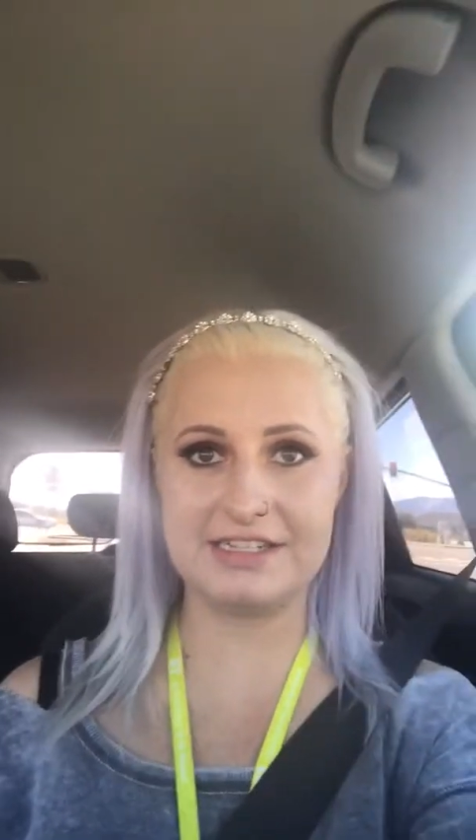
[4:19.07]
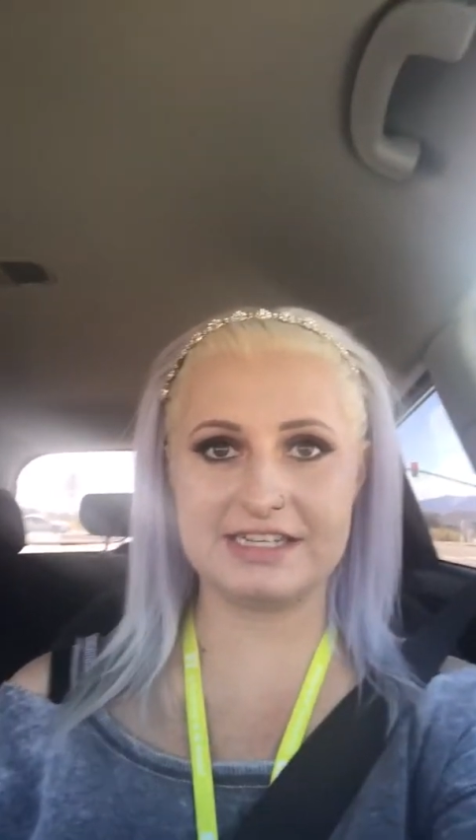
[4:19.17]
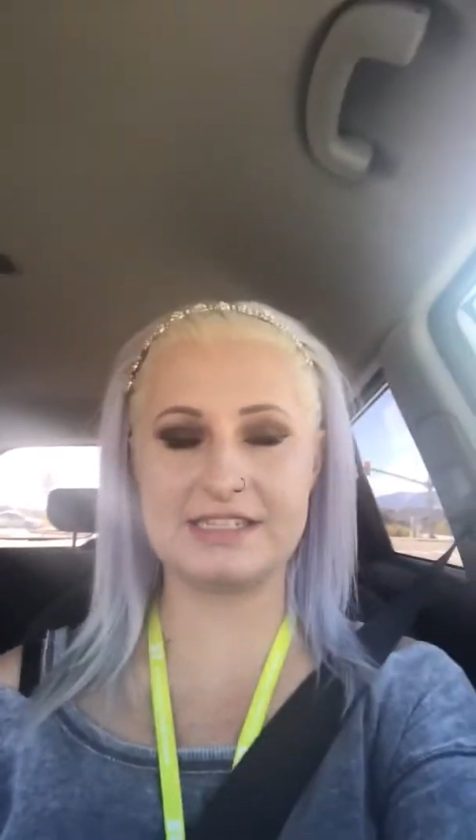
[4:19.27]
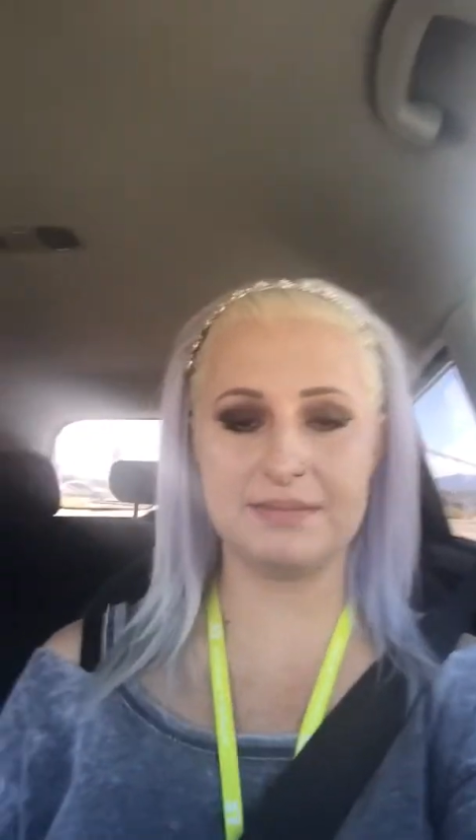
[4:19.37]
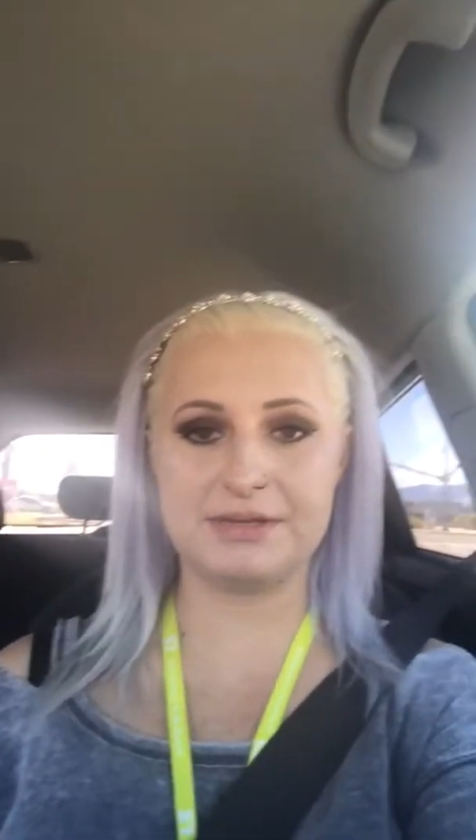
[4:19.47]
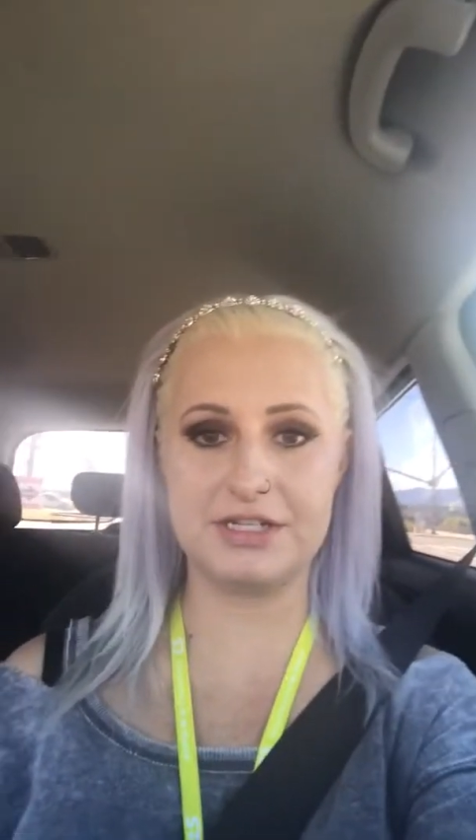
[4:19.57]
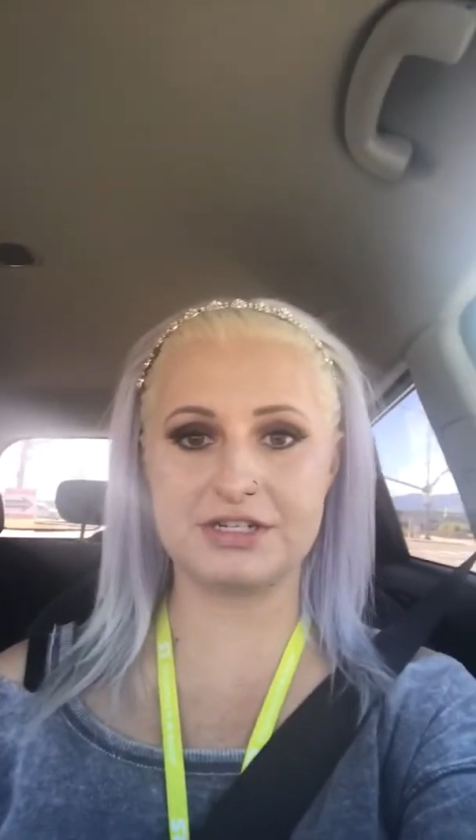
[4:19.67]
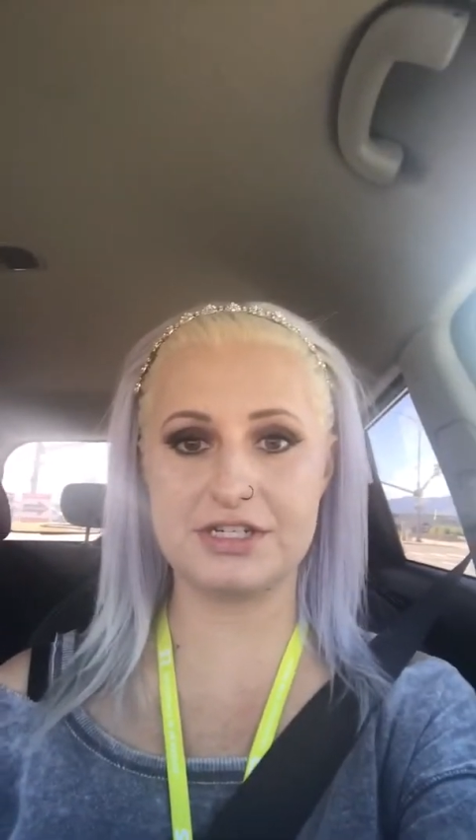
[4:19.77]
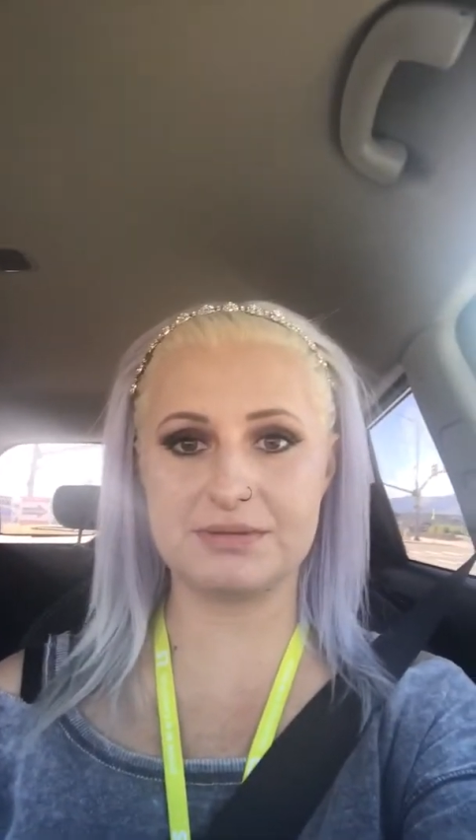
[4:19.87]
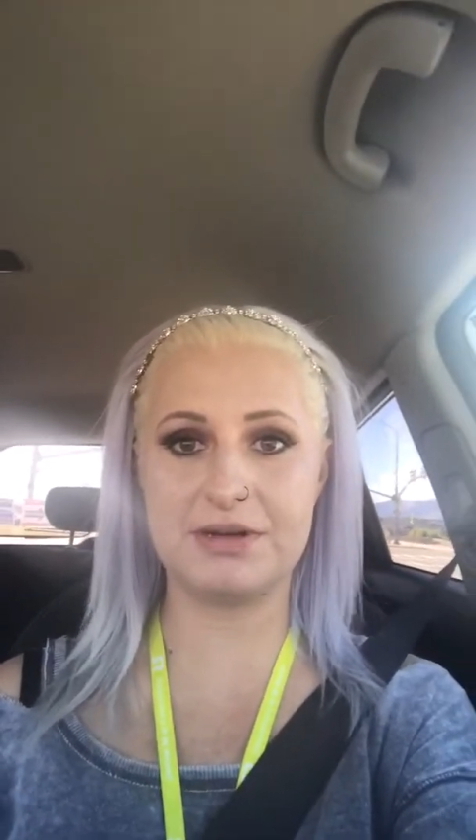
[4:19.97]
take some
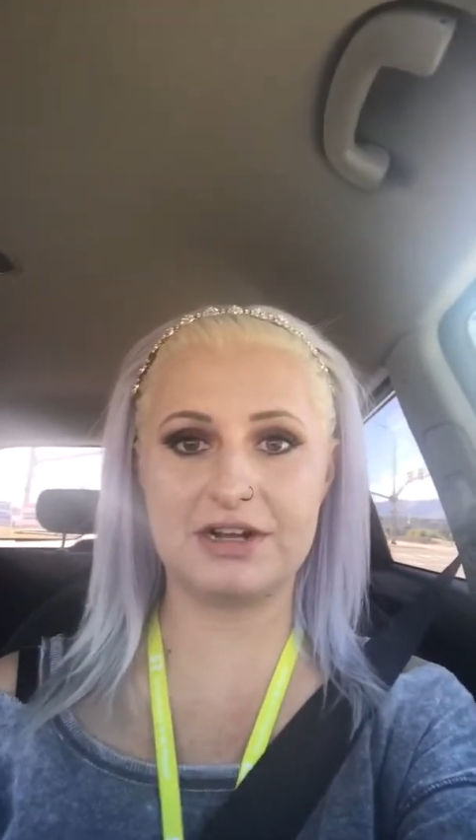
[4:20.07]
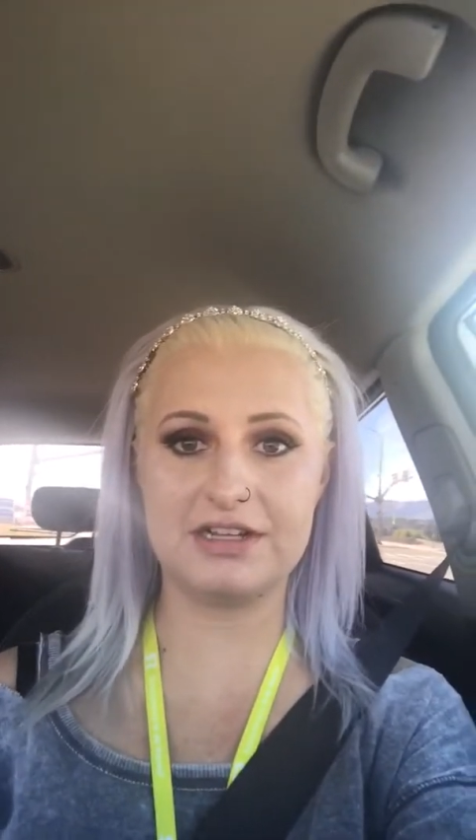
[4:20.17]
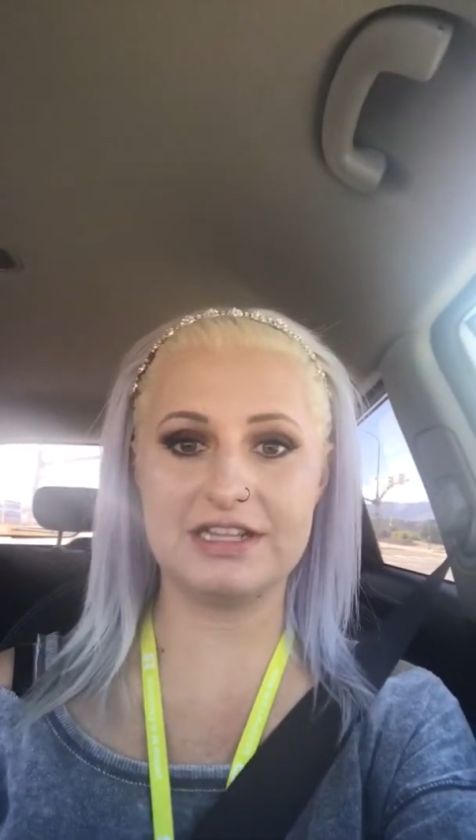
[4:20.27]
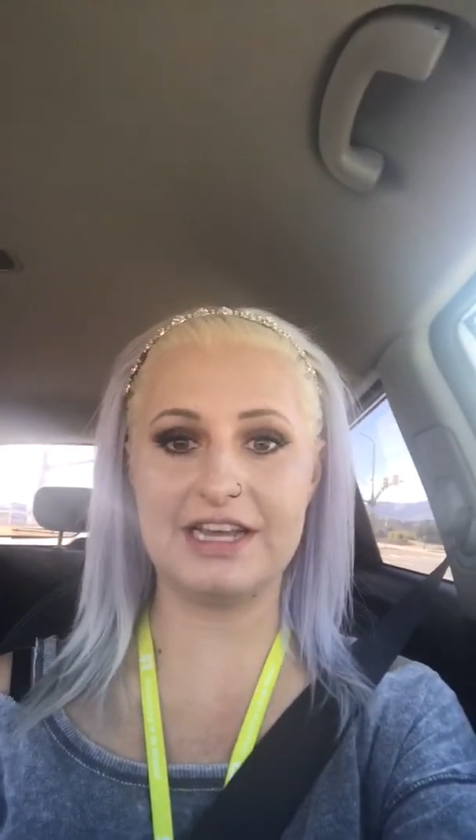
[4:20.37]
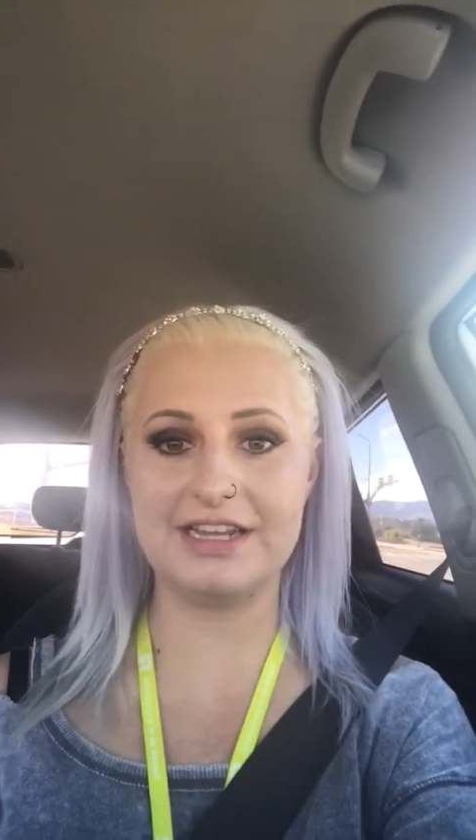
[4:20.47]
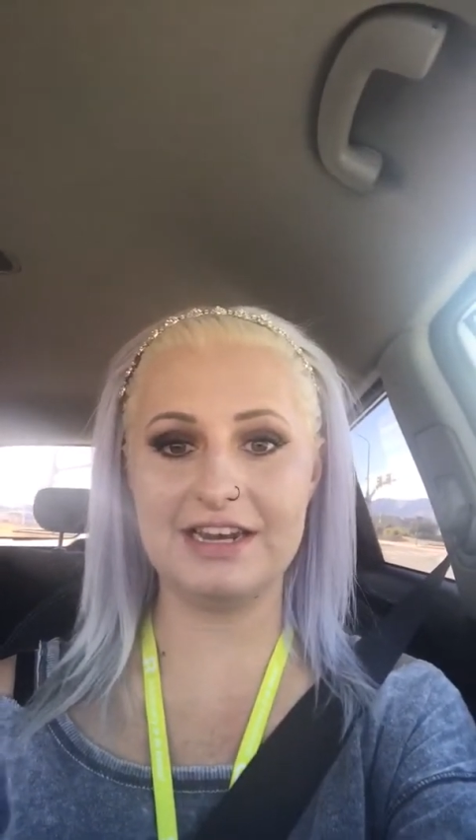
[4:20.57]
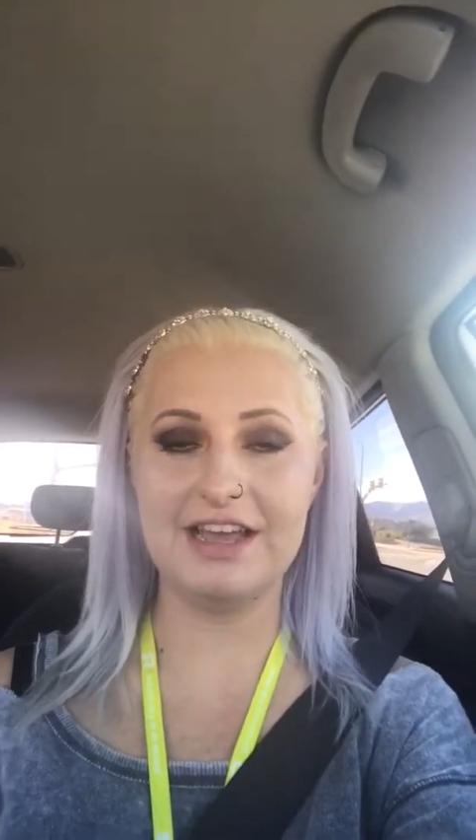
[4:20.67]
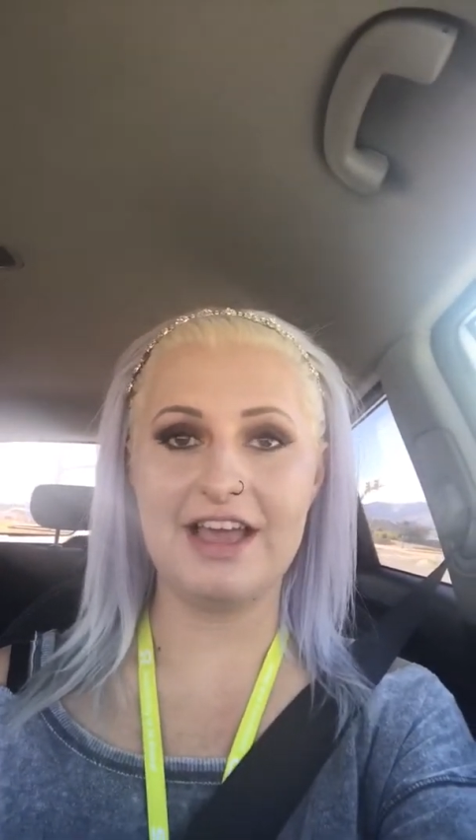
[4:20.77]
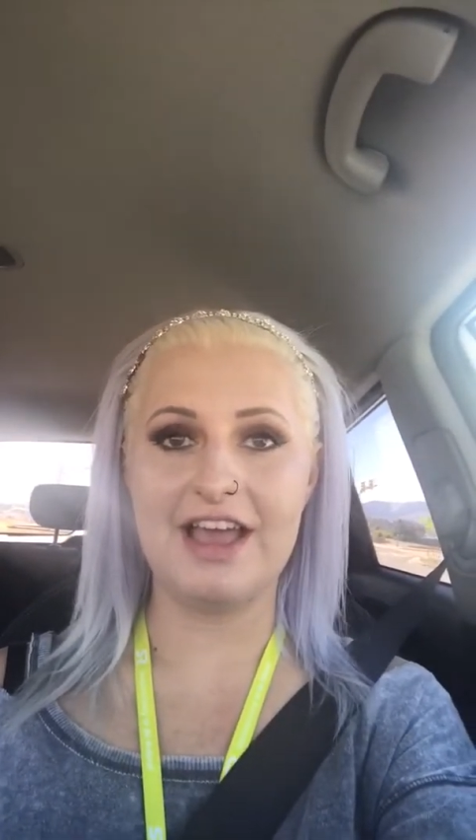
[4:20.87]
pictures to put it online.